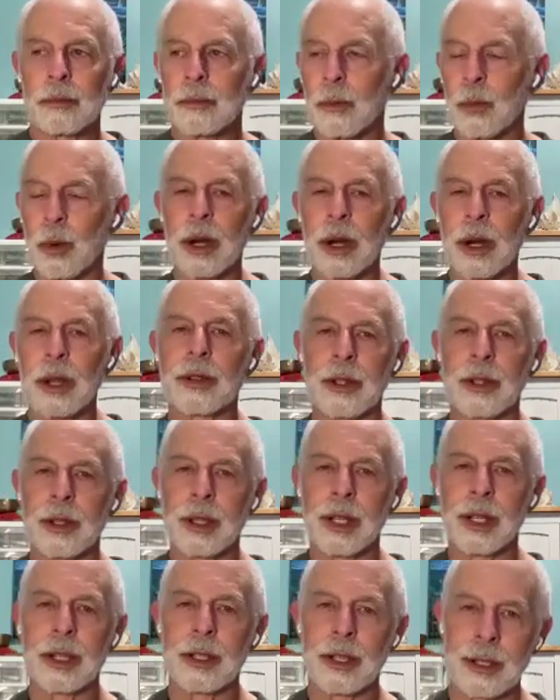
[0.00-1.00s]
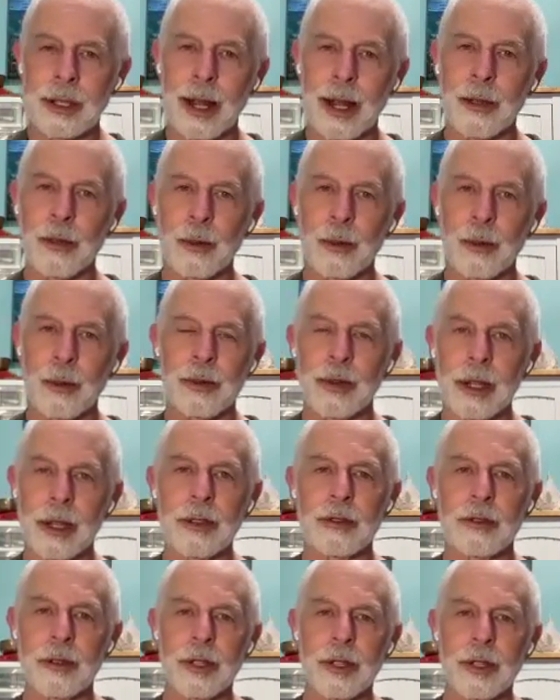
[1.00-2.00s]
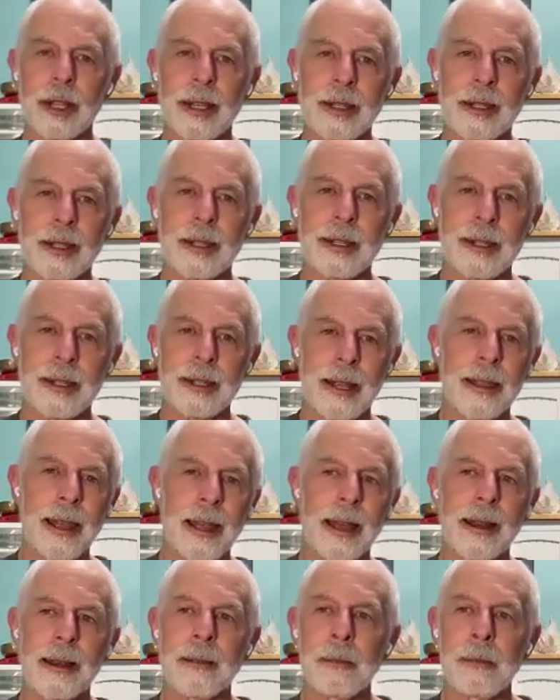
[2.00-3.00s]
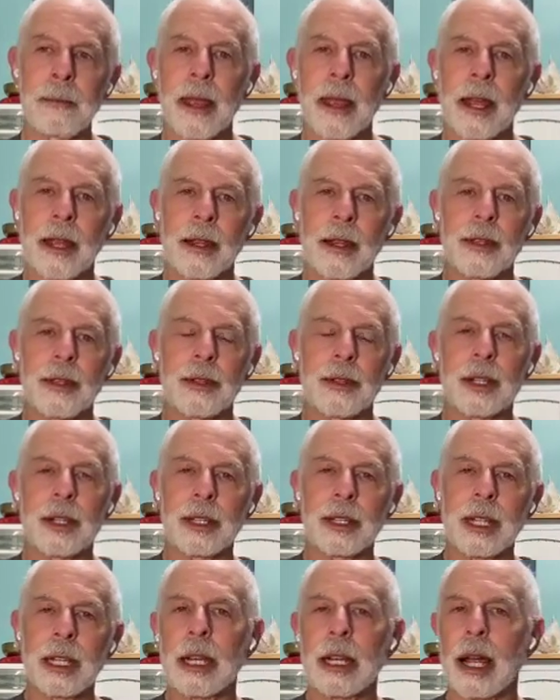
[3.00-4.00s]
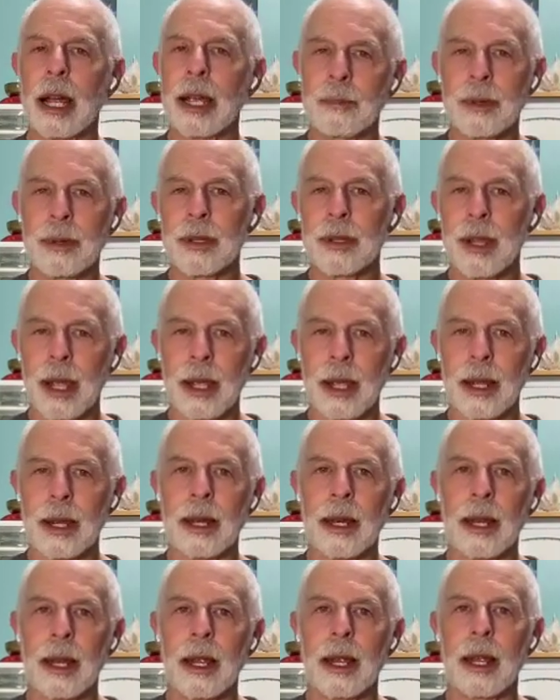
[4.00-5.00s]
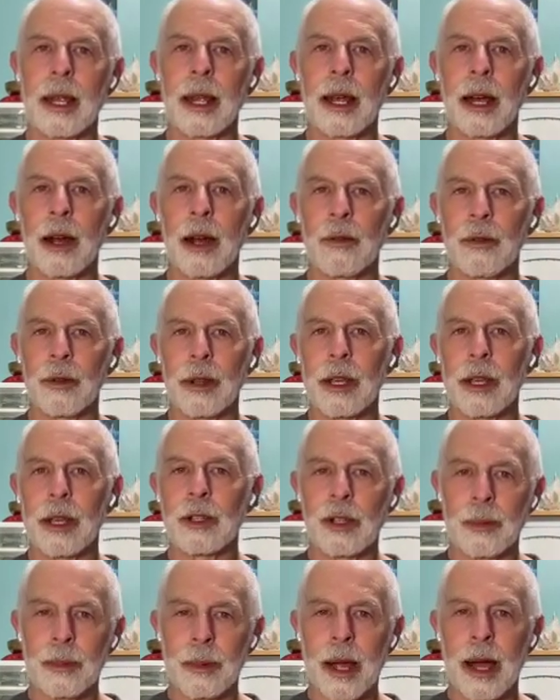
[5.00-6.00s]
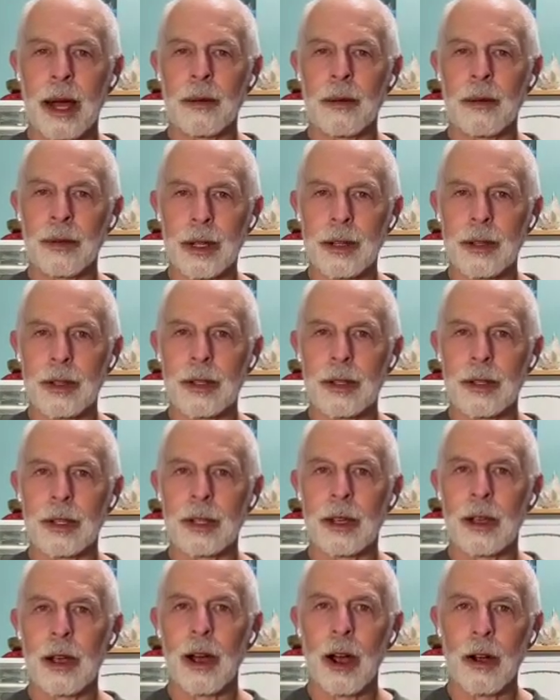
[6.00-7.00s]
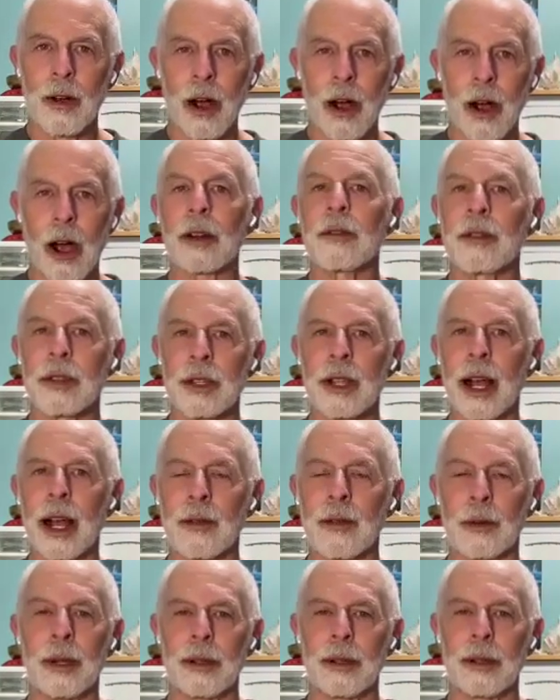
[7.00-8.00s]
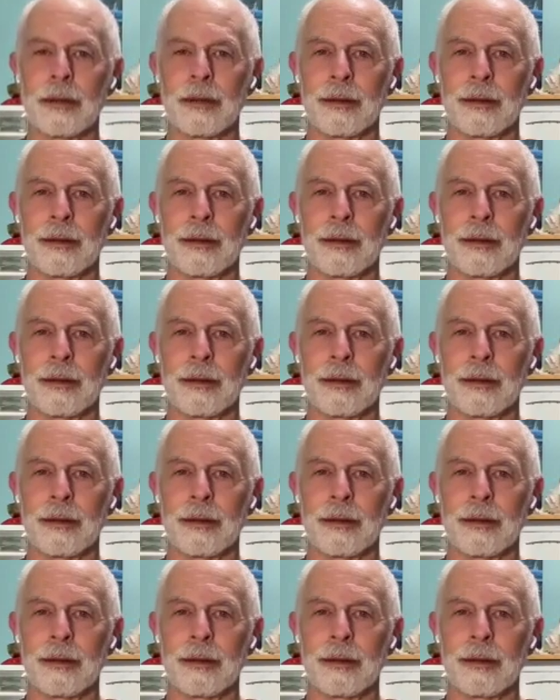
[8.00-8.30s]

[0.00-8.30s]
But one of the statistics that I thought was real interesting is he said that 69% of relationship conflicts are unresolvable.